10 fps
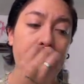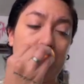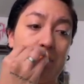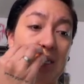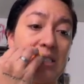
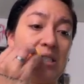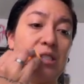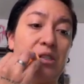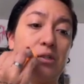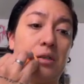my
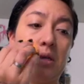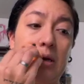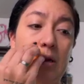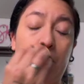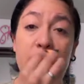sister
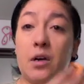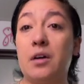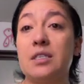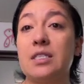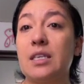was
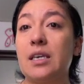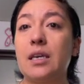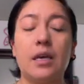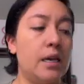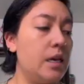honestly
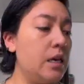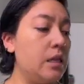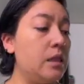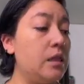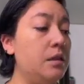
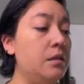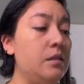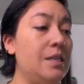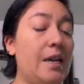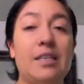the
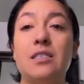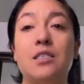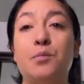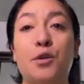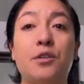
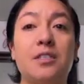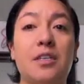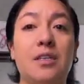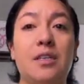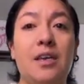nicest
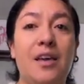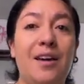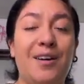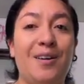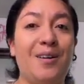person
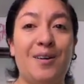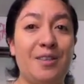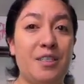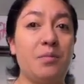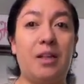on
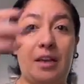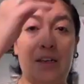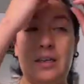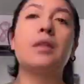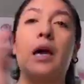this
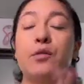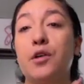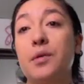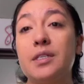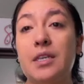planet. I would
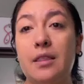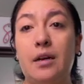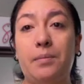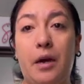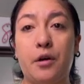always say that
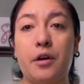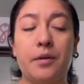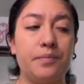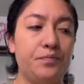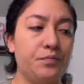about her.
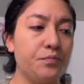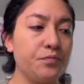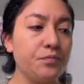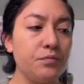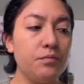
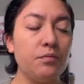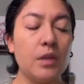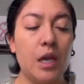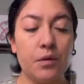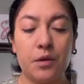
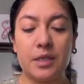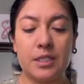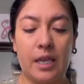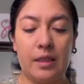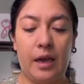I would always
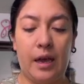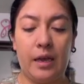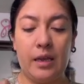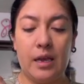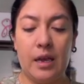say
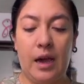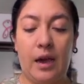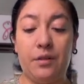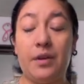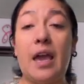that out
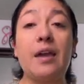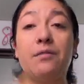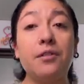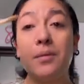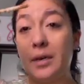of
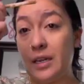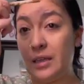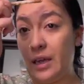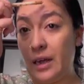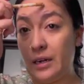everybody
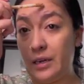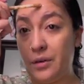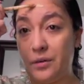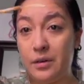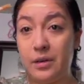that I knew